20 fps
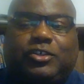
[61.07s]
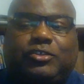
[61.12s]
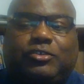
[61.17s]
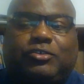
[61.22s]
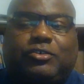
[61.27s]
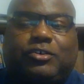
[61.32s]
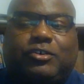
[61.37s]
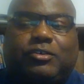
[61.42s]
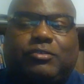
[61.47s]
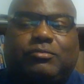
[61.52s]
in
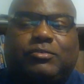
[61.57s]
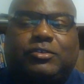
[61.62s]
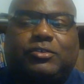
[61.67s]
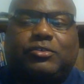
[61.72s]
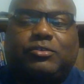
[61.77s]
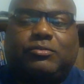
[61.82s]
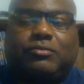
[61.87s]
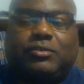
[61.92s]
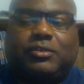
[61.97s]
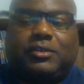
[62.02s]
terms of
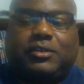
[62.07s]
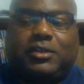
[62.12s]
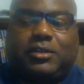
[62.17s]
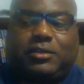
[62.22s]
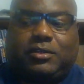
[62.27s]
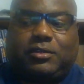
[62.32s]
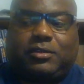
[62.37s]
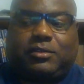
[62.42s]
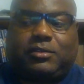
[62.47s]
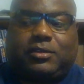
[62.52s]
student
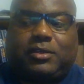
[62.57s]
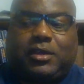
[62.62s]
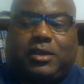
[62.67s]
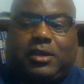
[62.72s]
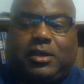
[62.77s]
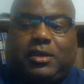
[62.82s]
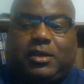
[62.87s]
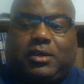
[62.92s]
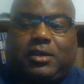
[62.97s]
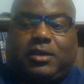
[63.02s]
needs.
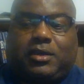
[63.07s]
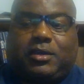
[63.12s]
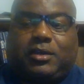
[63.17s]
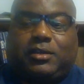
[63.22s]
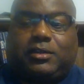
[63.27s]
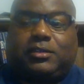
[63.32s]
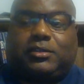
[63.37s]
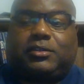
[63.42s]
It is